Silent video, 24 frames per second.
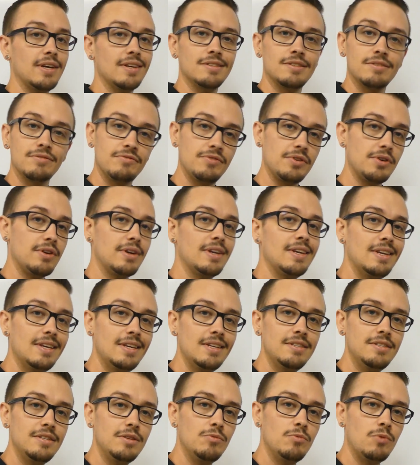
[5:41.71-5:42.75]
It's a very
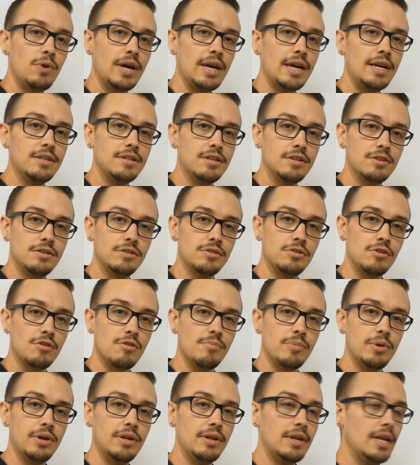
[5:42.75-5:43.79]
easy way to
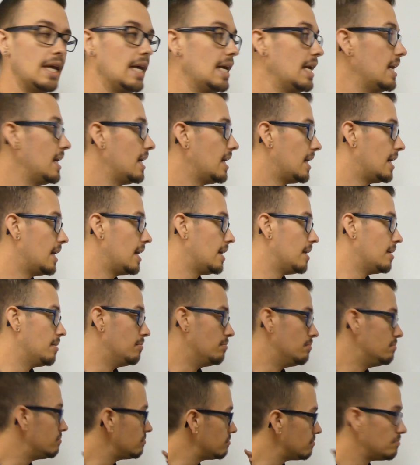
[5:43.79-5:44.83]
determine
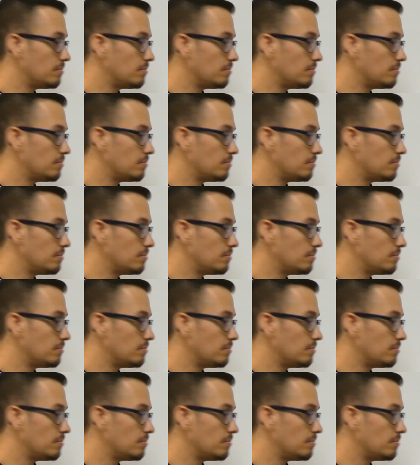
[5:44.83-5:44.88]
um,